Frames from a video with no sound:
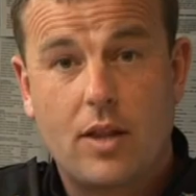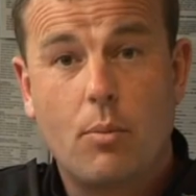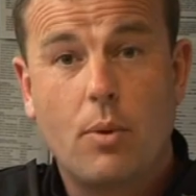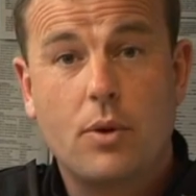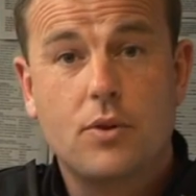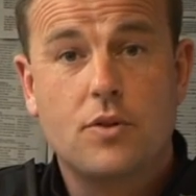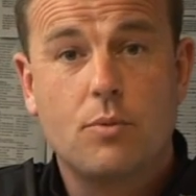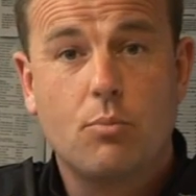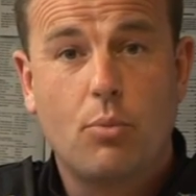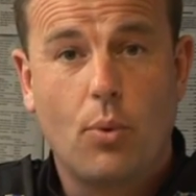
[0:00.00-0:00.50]
the
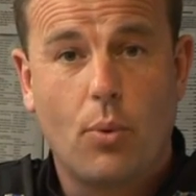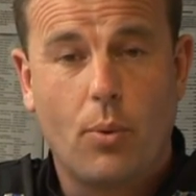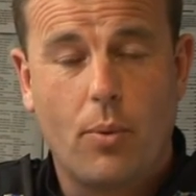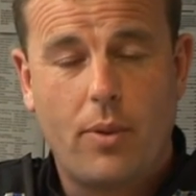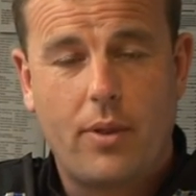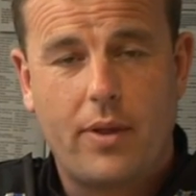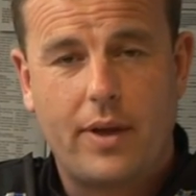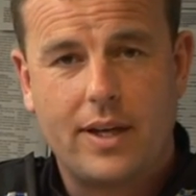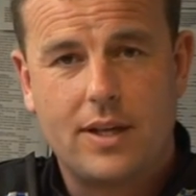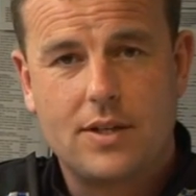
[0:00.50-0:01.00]
most
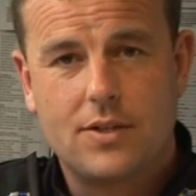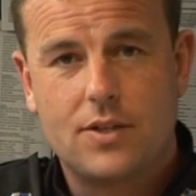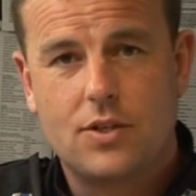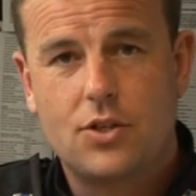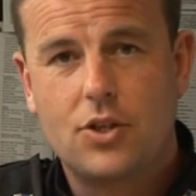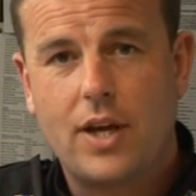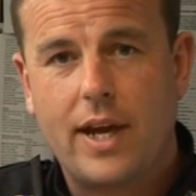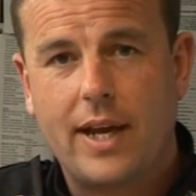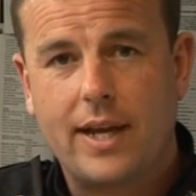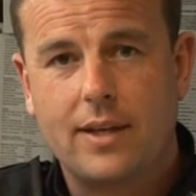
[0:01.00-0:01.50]
important thing is the
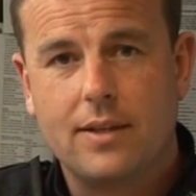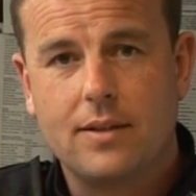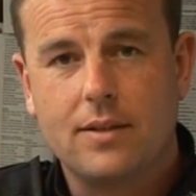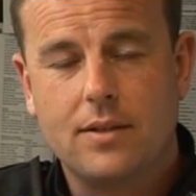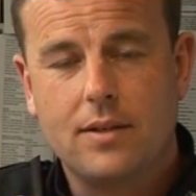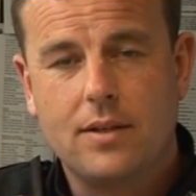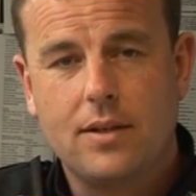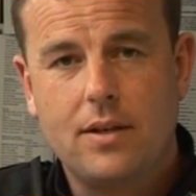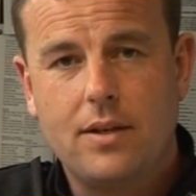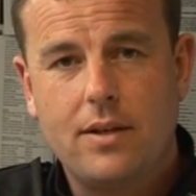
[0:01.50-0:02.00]
chain.
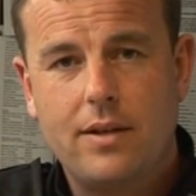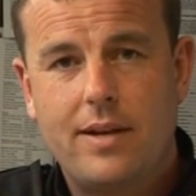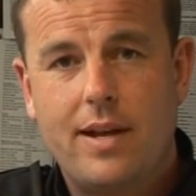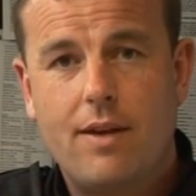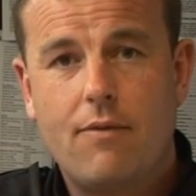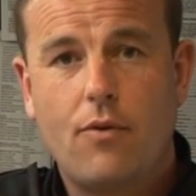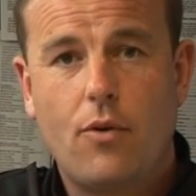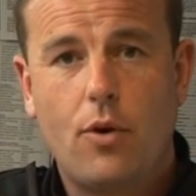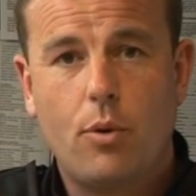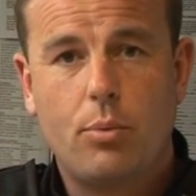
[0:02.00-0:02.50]

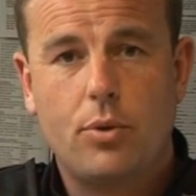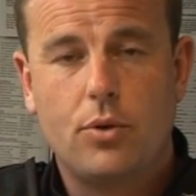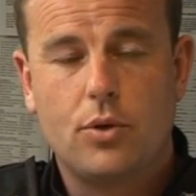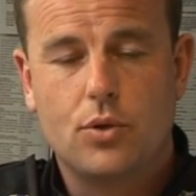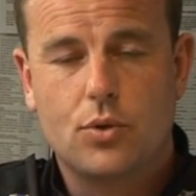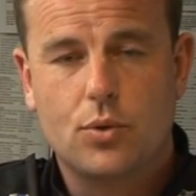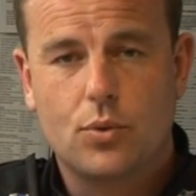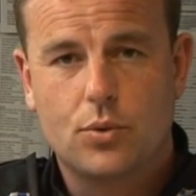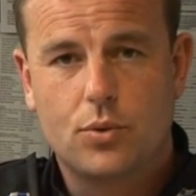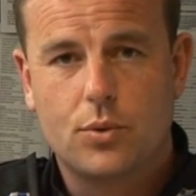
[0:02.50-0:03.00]
Never open
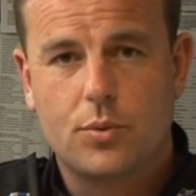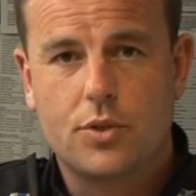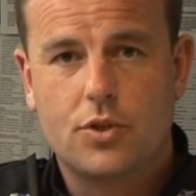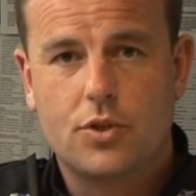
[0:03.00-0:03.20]
your door to a